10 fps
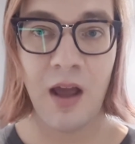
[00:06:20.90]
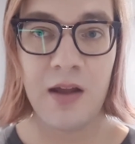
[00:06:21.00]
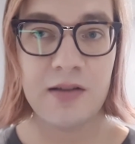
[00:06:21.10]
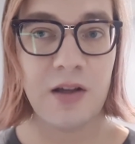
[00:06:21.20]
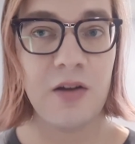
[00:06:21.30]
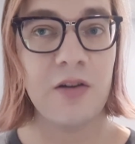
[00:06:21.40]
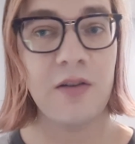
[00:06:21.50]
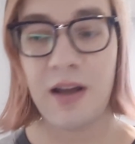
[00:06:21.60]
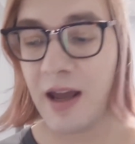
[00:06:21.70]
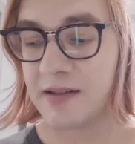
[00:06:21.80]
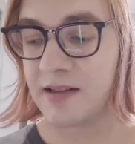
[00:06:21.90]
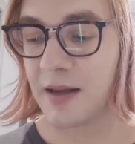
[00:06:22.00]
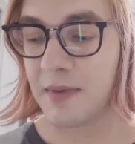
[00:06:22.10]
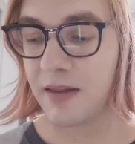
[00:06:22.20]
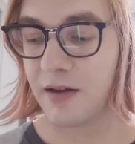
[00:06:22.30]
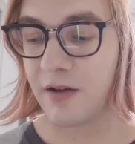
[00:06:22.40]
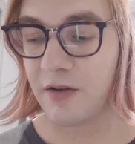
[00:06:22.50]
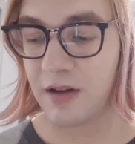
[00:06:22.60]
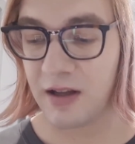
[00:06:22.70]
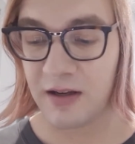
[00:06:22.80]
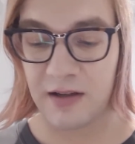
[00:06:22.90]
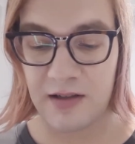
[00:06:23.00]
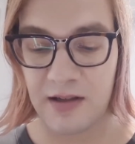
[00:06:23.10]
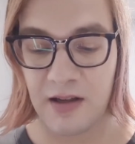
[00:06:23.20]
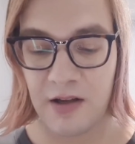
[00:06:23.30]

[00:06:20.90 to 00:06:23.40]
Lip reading: So it has dimethicone in it,